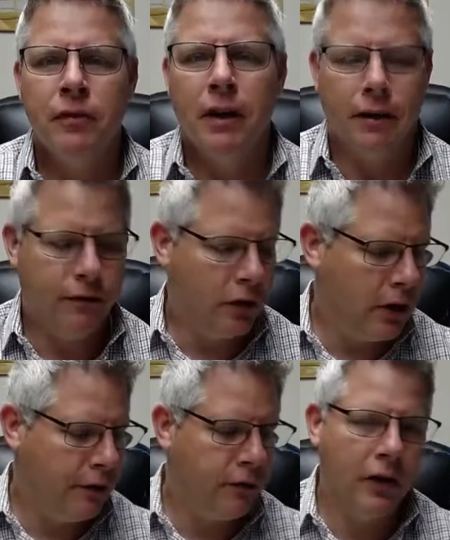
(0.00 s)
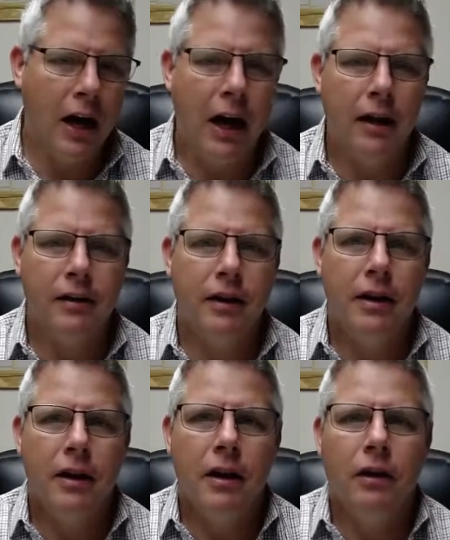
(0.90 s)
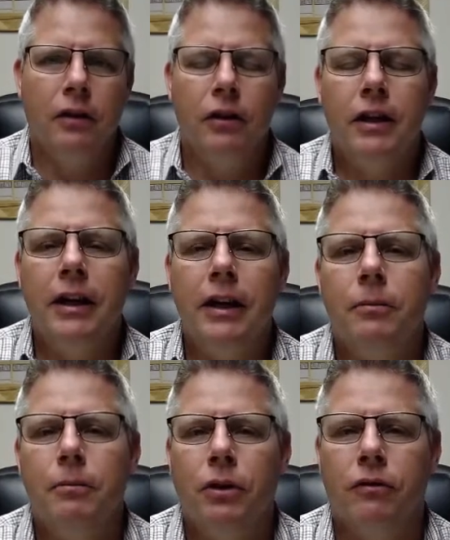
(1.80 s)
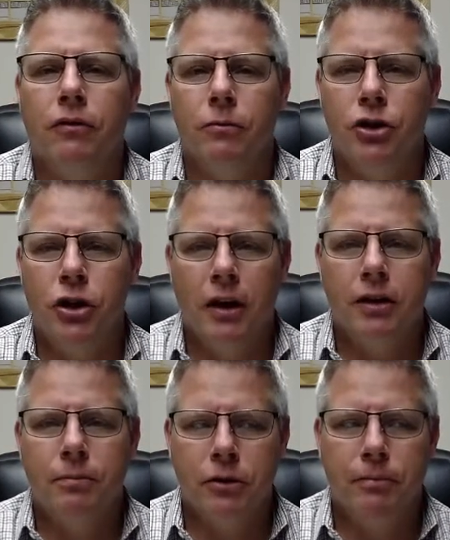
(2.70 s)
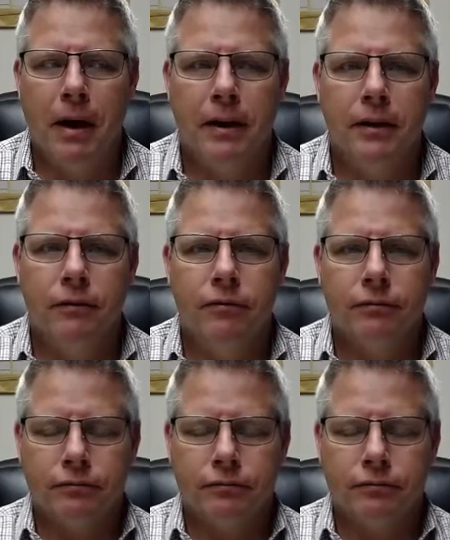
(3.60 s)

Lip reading: If you're not looking at the book from John's perspective,